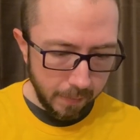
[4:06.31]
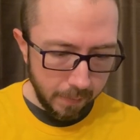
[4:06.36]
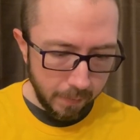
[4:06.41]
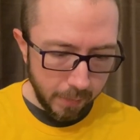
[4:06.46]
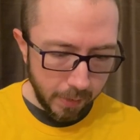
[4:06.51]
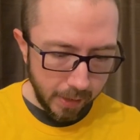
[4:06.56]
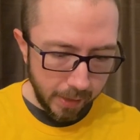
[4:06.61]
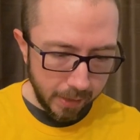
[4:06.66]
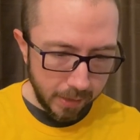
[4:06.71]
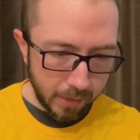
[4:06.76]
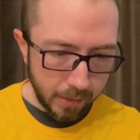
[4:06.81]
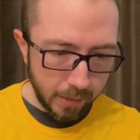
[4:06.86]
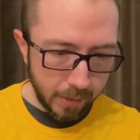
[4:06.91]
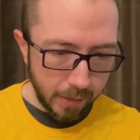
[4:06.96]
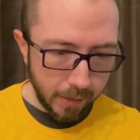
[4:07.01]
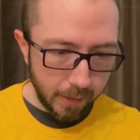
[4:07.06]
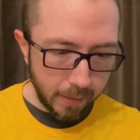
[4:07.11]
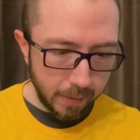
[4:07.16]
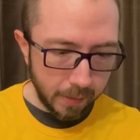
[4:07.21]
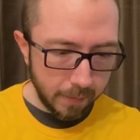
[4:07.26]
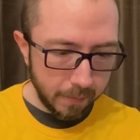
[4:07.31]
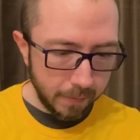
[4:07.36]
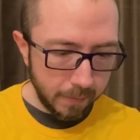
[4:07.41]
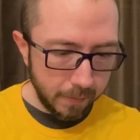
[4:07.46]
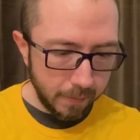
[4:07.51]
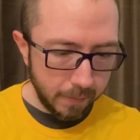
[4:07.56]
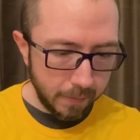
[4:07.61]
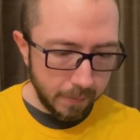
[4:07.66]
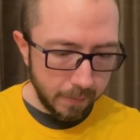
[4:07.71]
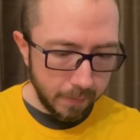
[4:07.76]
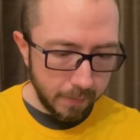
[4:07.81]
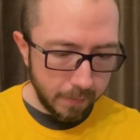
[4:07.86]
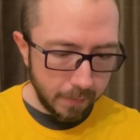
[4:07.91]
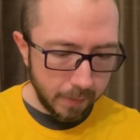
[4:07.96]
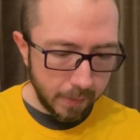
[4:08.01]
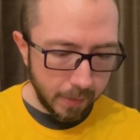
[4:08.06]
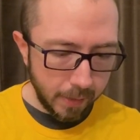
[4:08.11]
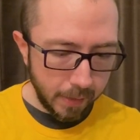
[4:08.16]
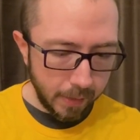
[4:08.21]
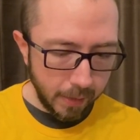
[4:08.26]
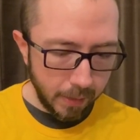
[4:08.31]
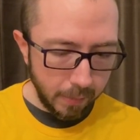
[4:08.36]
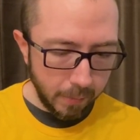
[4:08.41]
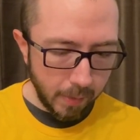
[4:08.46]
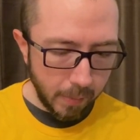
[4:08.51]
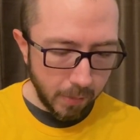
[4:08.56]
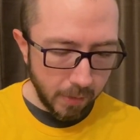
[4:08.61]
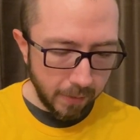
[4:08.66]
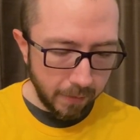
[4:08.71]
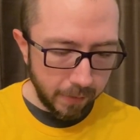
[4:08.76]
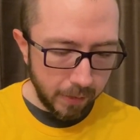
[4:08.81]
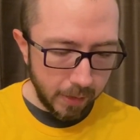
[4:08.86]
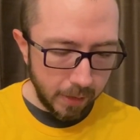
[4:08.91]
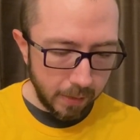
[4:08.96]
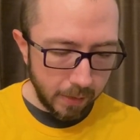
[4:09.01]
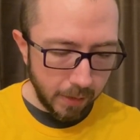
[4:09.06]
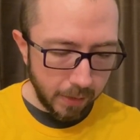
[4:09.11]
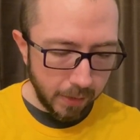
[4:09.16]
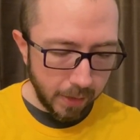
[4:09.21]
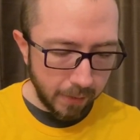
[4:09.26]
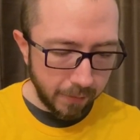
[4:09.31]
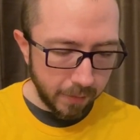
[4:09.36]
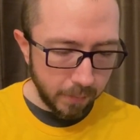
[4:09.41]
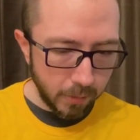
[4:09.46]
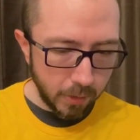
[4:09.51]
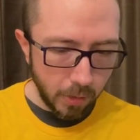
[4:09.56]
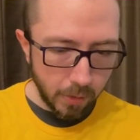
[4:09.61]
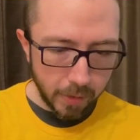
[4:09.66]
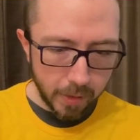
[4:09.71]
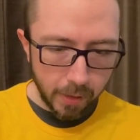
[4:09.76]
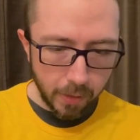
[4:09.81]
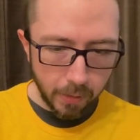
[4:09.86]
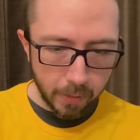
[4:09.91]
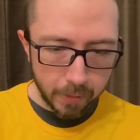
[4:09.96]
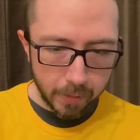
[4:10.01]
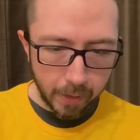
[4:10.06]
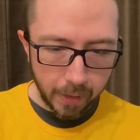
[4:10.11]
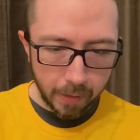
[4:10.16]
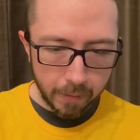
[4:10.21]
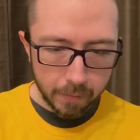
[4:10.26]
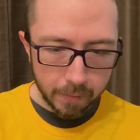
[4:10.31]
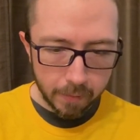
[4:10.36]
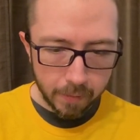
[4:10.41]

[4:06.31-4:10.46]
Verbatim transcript: But uh, I don't remember if the, the thing from Don Quixote